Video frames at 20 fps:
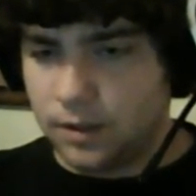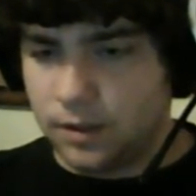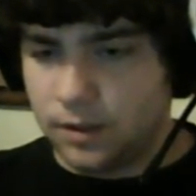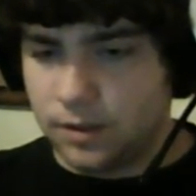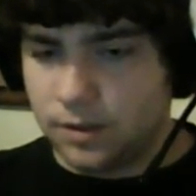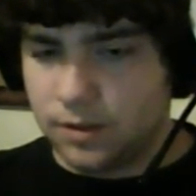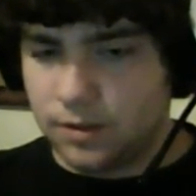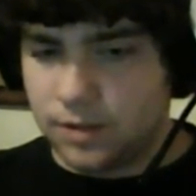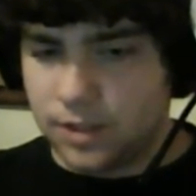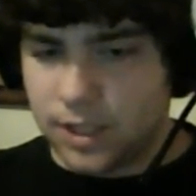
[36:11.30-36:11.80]

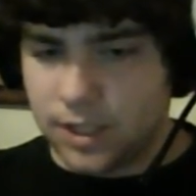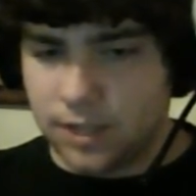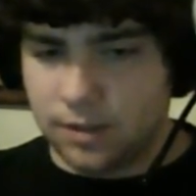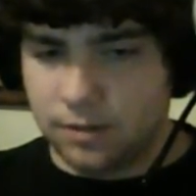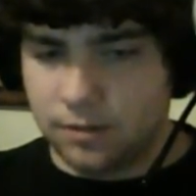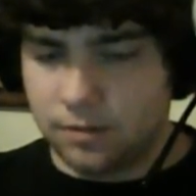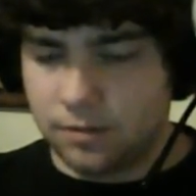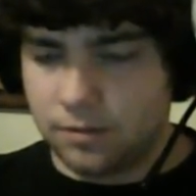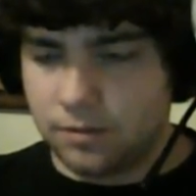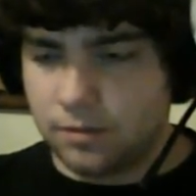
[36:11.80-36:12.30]
Do do
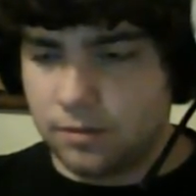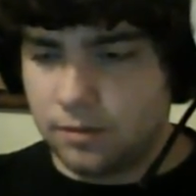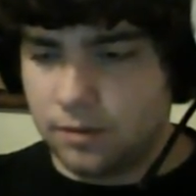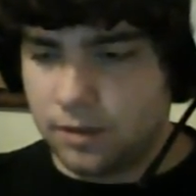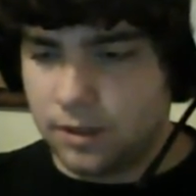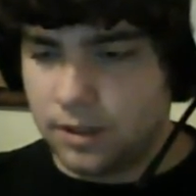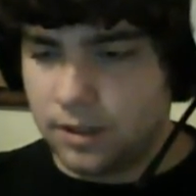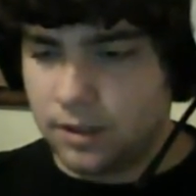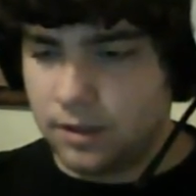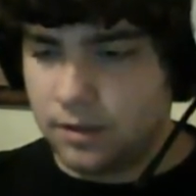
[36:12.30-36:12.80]
do.
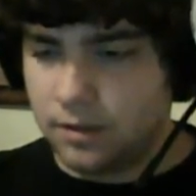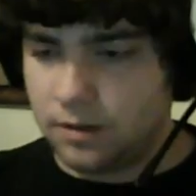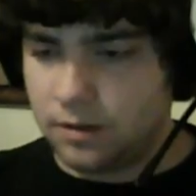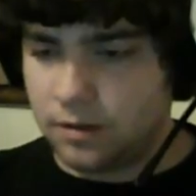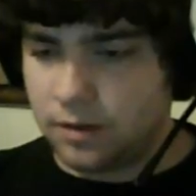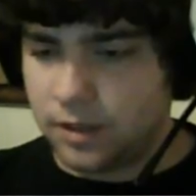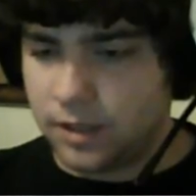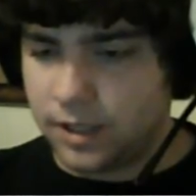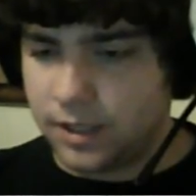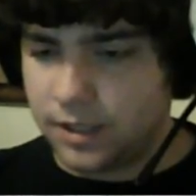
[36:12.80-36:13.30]
All
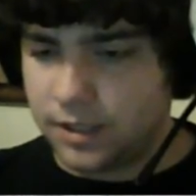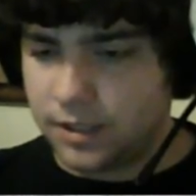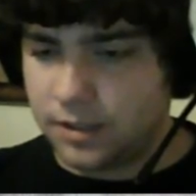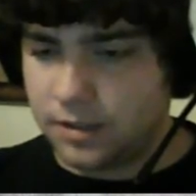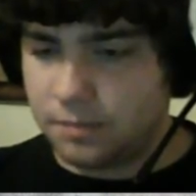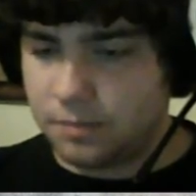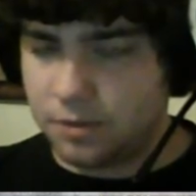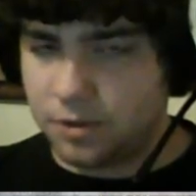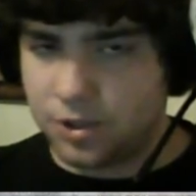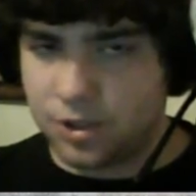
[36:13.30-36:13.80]
right,
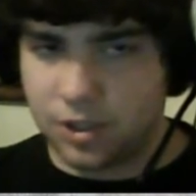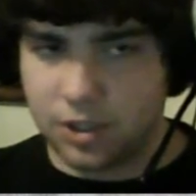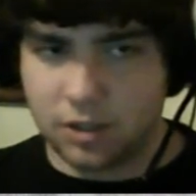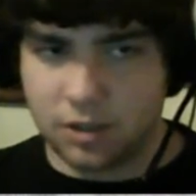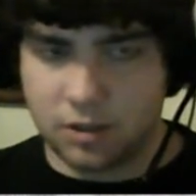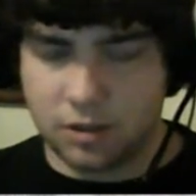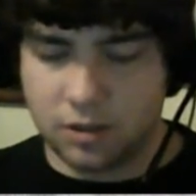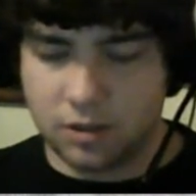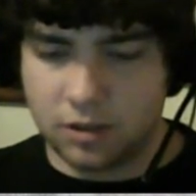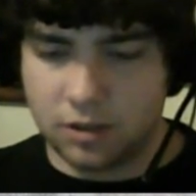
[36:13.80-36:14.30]

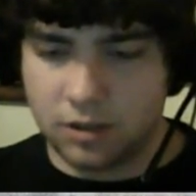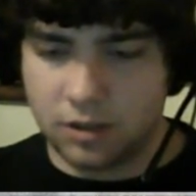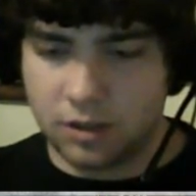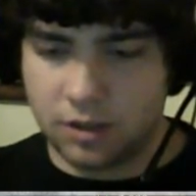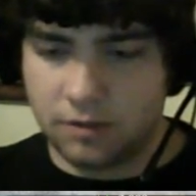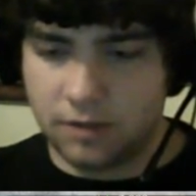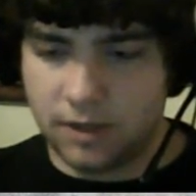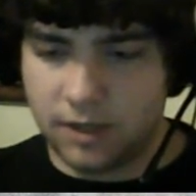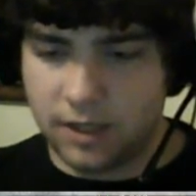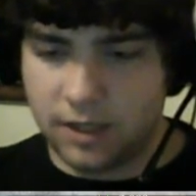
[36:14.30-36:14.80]
Portugal,
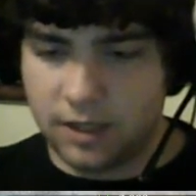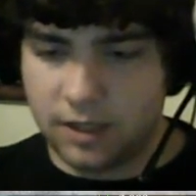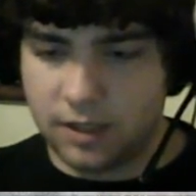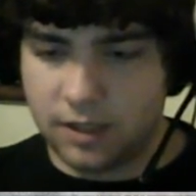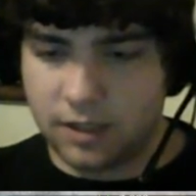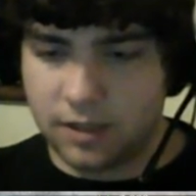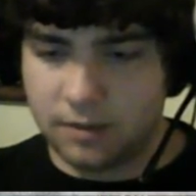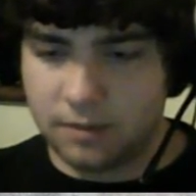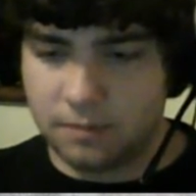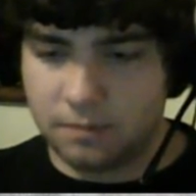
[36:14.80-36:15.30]
you ready
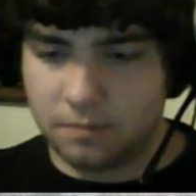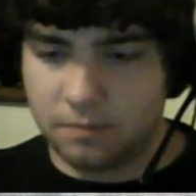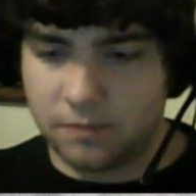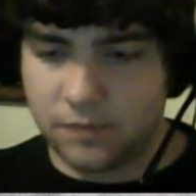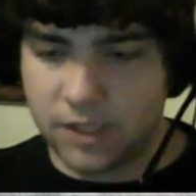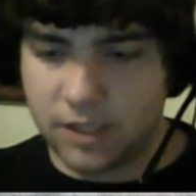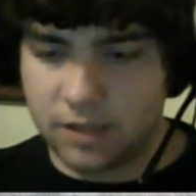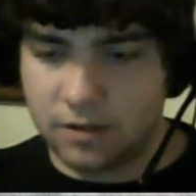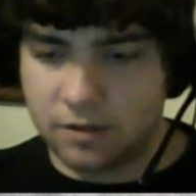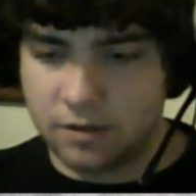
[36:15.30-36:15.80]
to
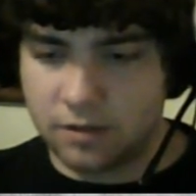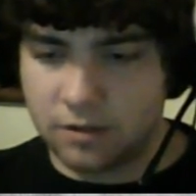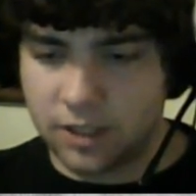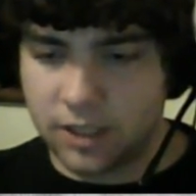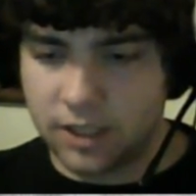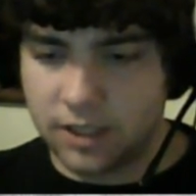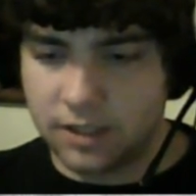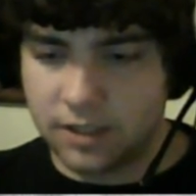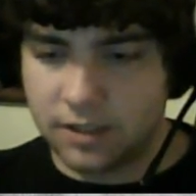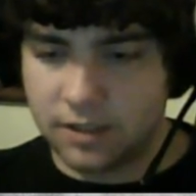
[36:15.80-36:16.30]
say uncle
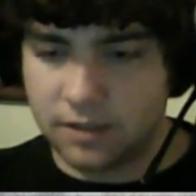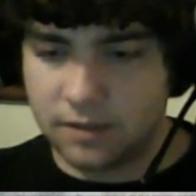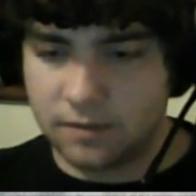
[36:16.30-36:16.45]
yet?